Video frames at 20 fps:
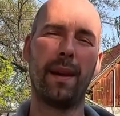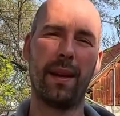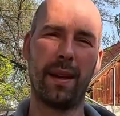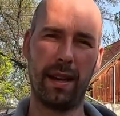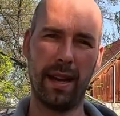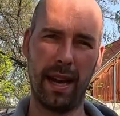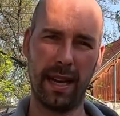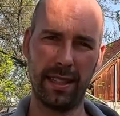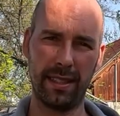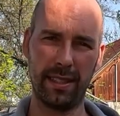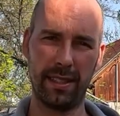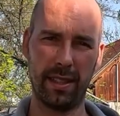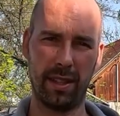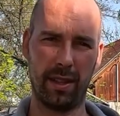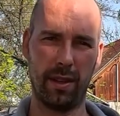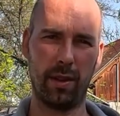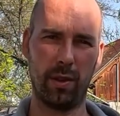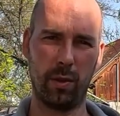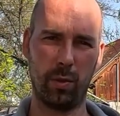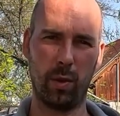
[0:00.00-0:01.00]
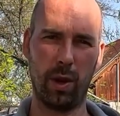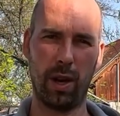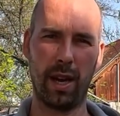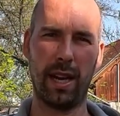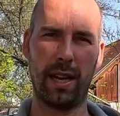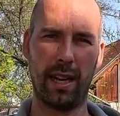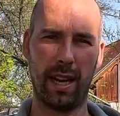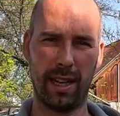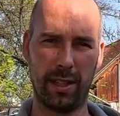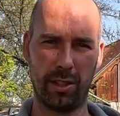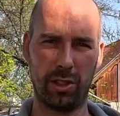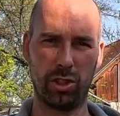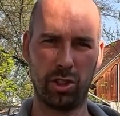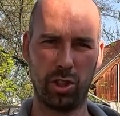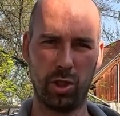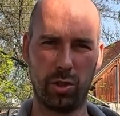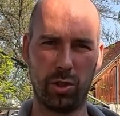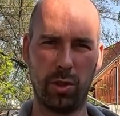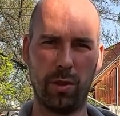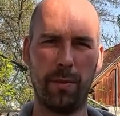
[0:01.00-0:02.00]
That's what I'd like to
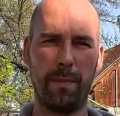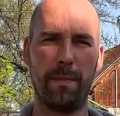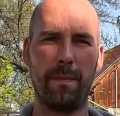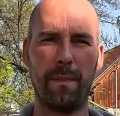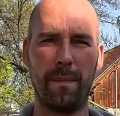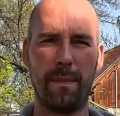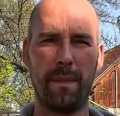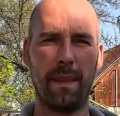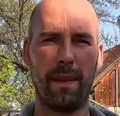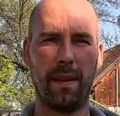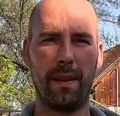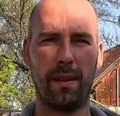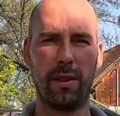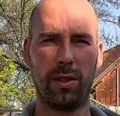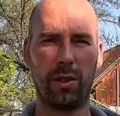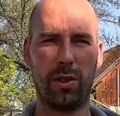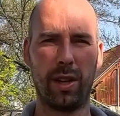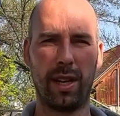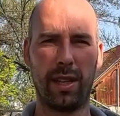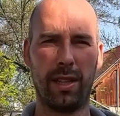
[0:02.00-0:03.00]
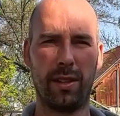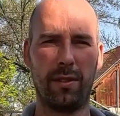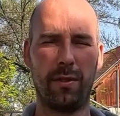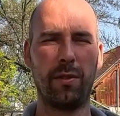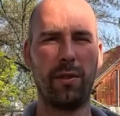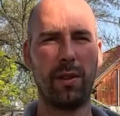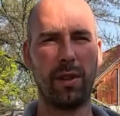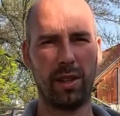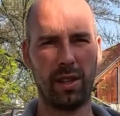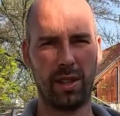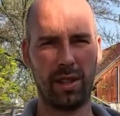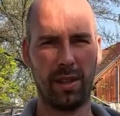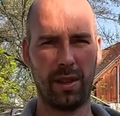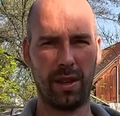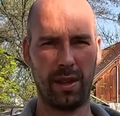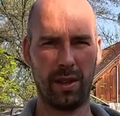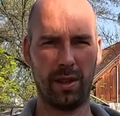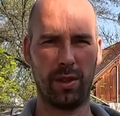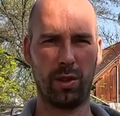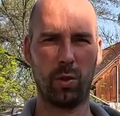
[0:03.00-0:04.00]
show you, so that if
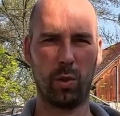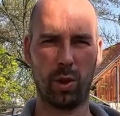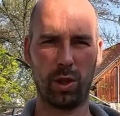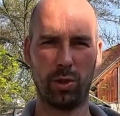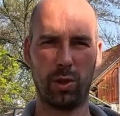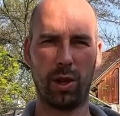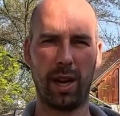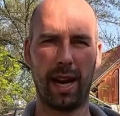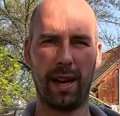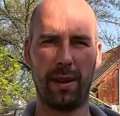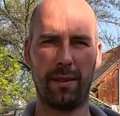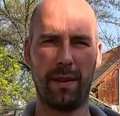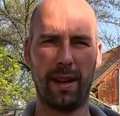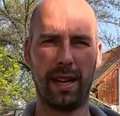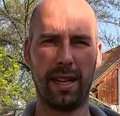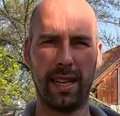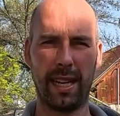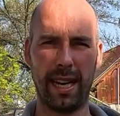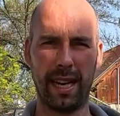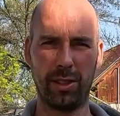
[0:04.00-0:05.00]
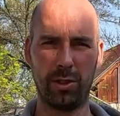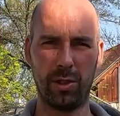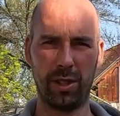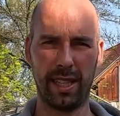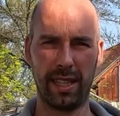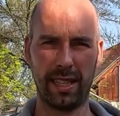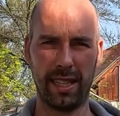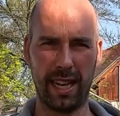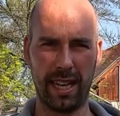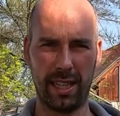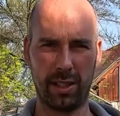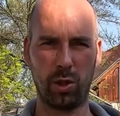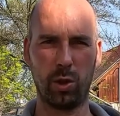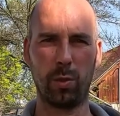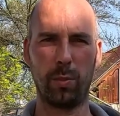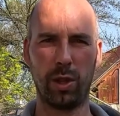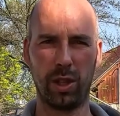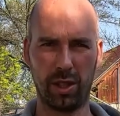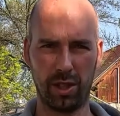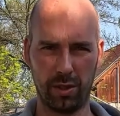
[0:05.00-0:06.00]
you want to have an electric gate
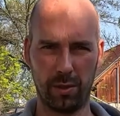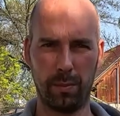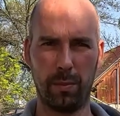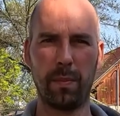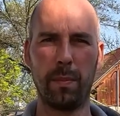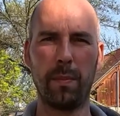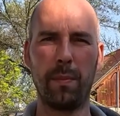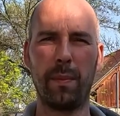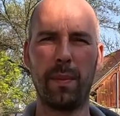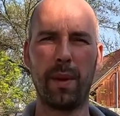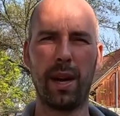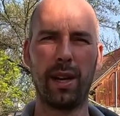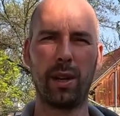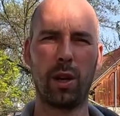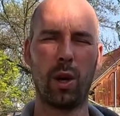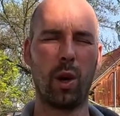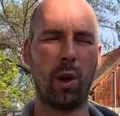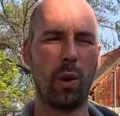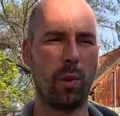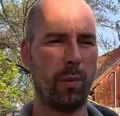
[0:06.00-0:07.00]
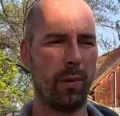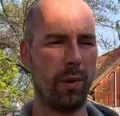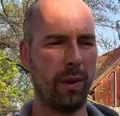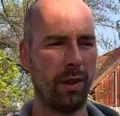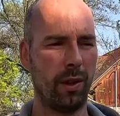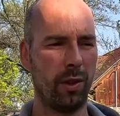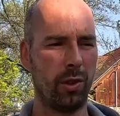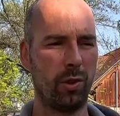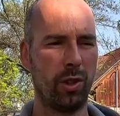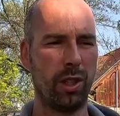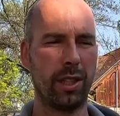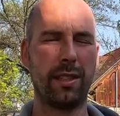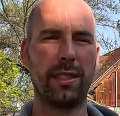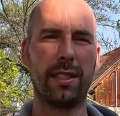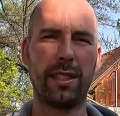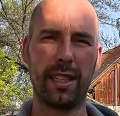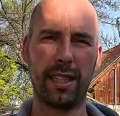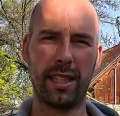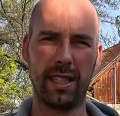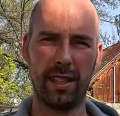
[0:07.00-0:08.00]
opener at home, you can
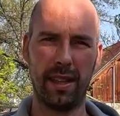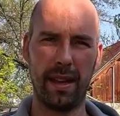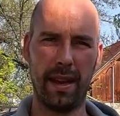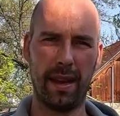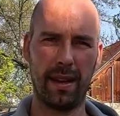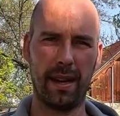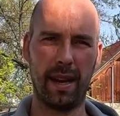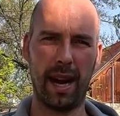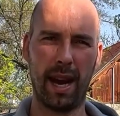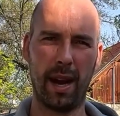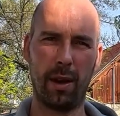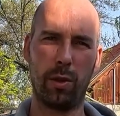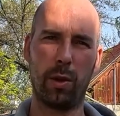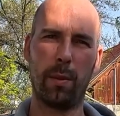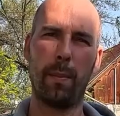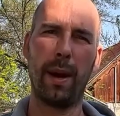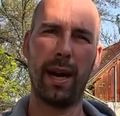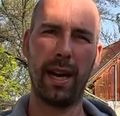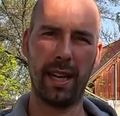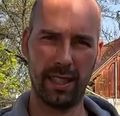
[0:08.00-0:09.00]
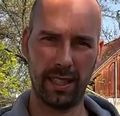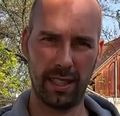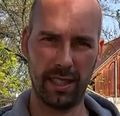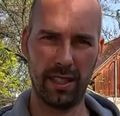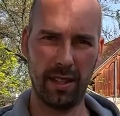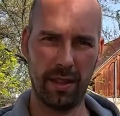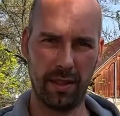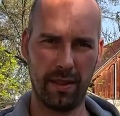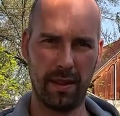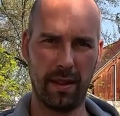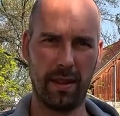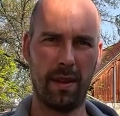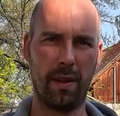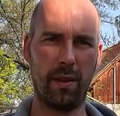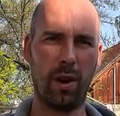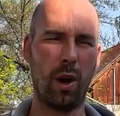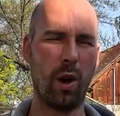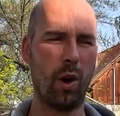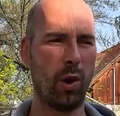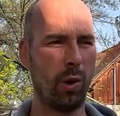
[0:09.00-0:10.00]
see how to make
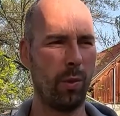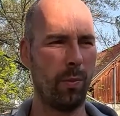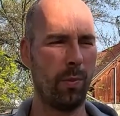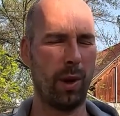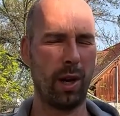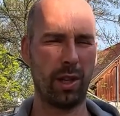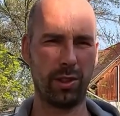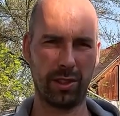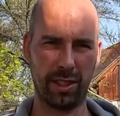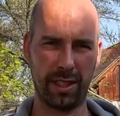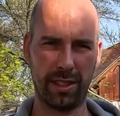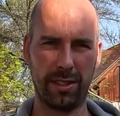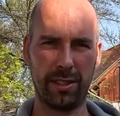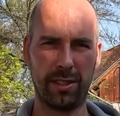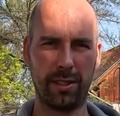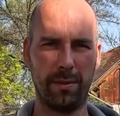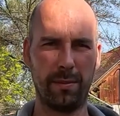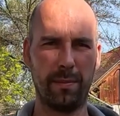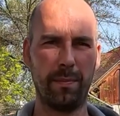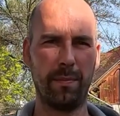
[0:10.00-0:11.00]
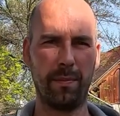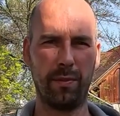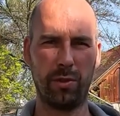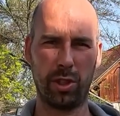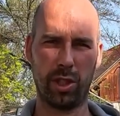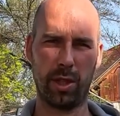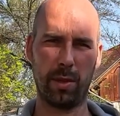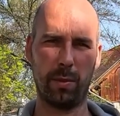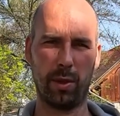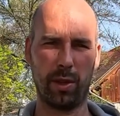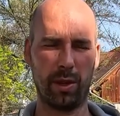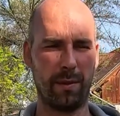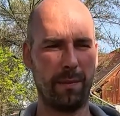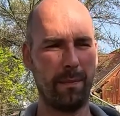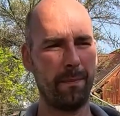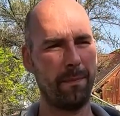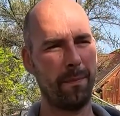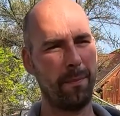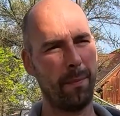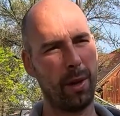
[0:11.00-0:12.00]
the whole process cheaper,
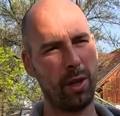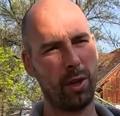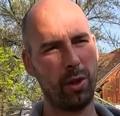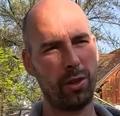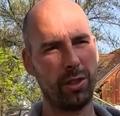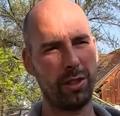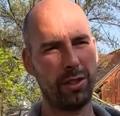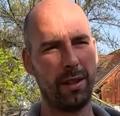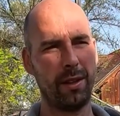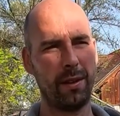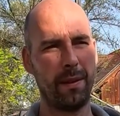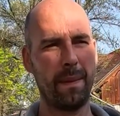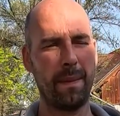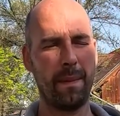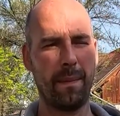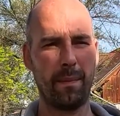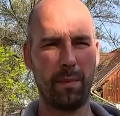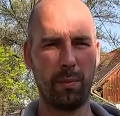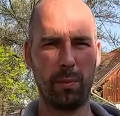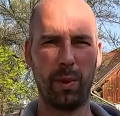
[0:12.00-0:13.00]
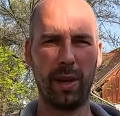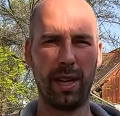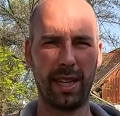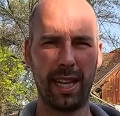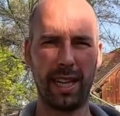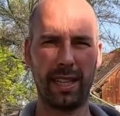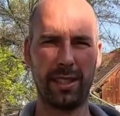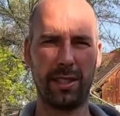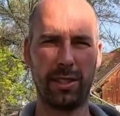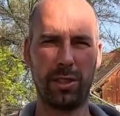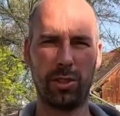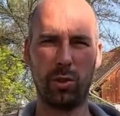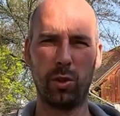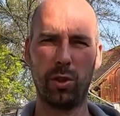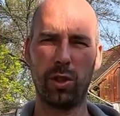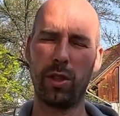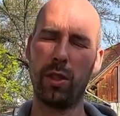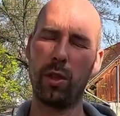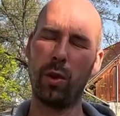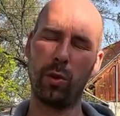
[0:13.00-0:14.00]
because we gate
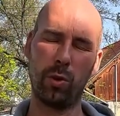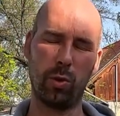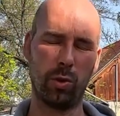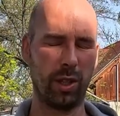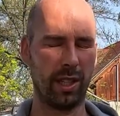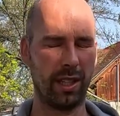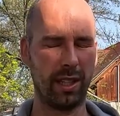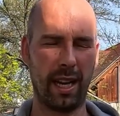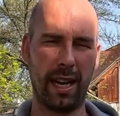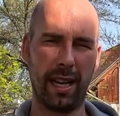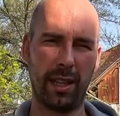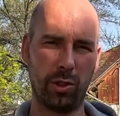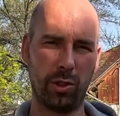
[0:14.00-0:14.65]
installers don't really like